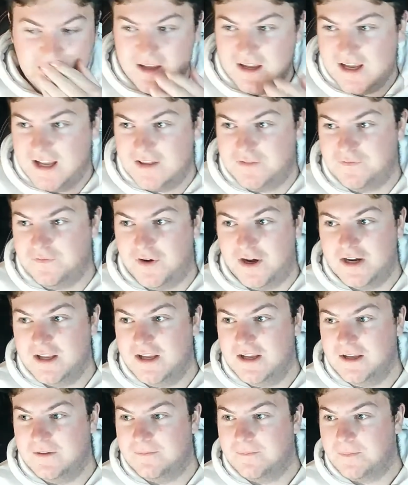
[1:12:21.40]
It's
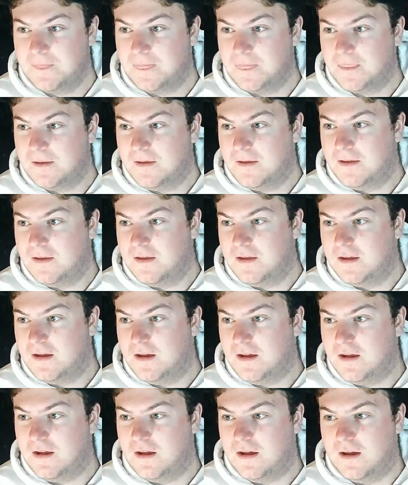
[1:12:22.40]
funny.
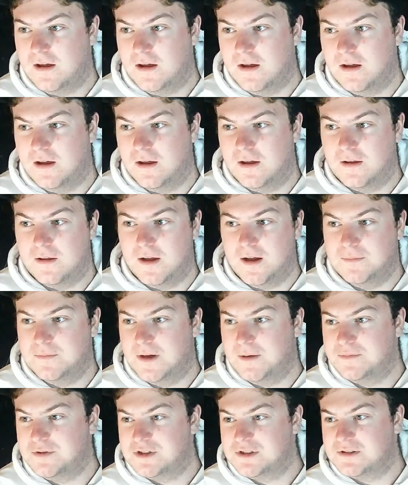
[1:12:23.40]

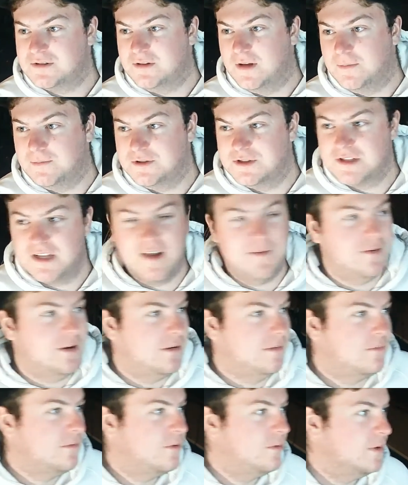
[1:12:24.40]
I'm just having
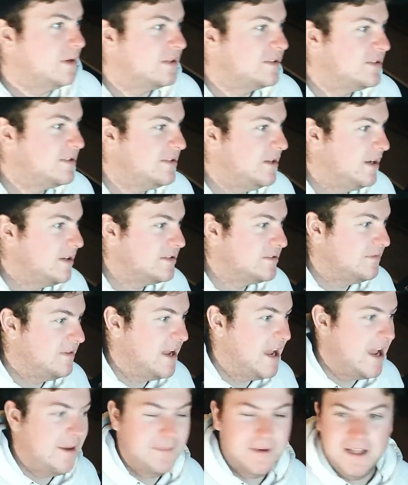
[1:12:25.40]
a quick suss of
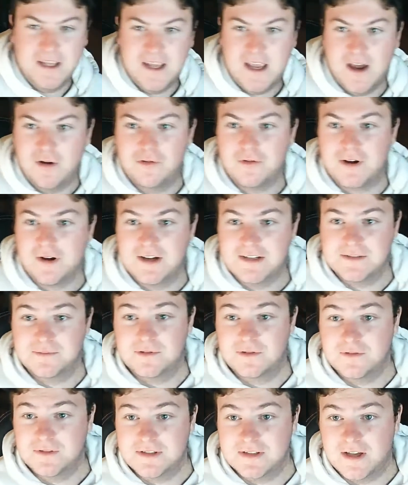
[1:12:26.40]
how many Hellraiser
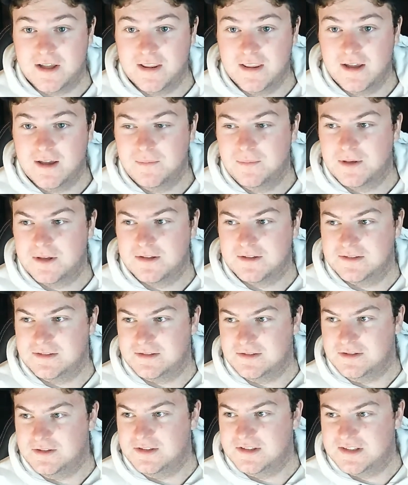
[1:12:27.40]
movies are there
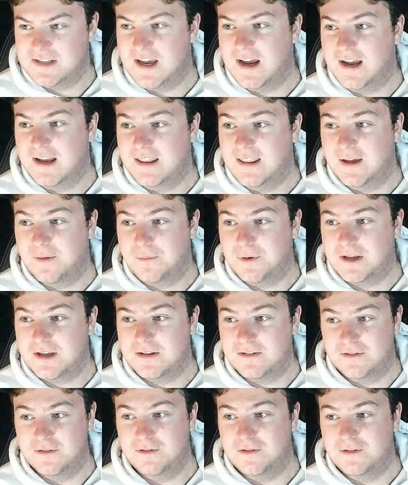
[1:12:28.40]
because you say that we
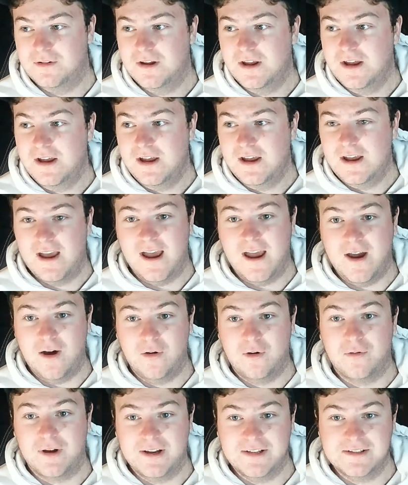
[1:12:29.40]
can do a
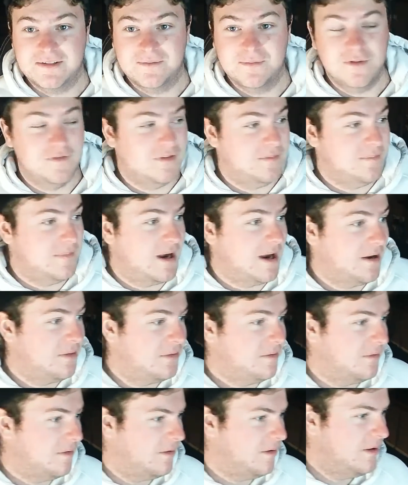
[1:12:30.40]
Hellraiser movie
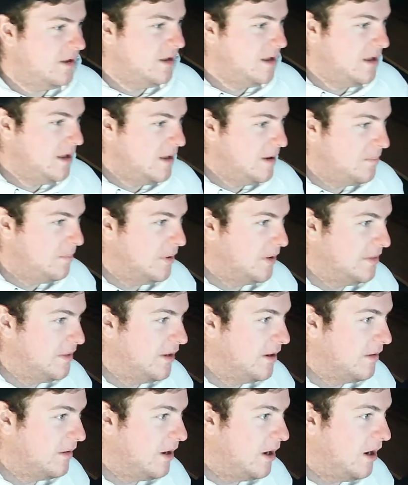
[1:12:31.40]
marathon, but
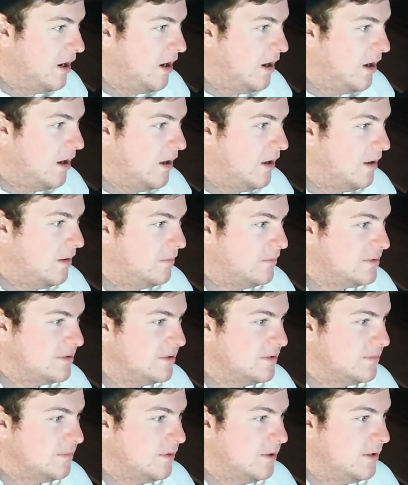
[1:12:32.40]
there are
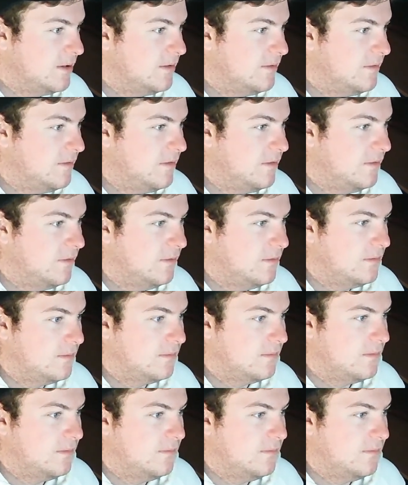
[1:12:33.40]
1, 2, 3.